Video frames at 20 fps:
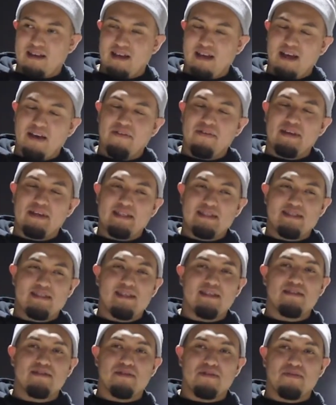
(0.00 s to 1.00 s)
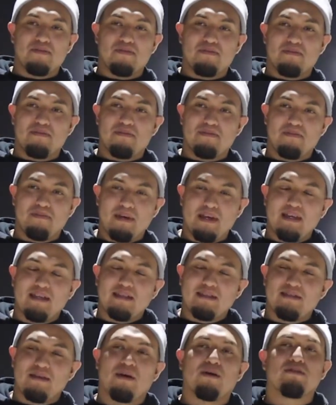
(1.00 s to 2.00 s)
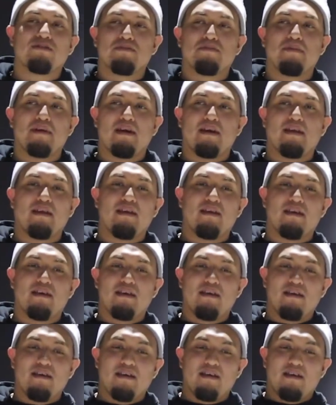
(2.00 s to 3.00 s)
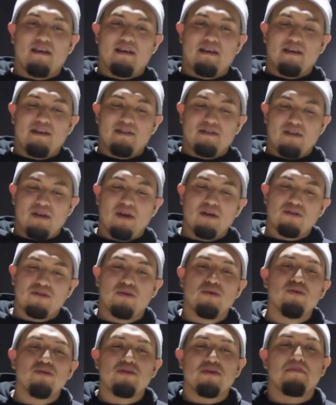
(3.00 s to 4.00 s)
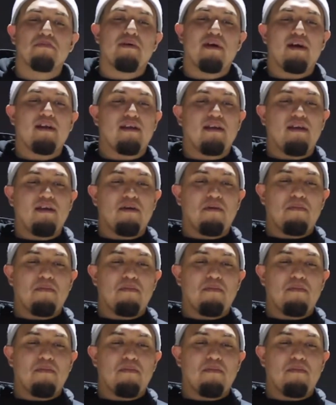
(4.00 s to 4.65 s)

Having a sense of in to talk somebody, talk to somebody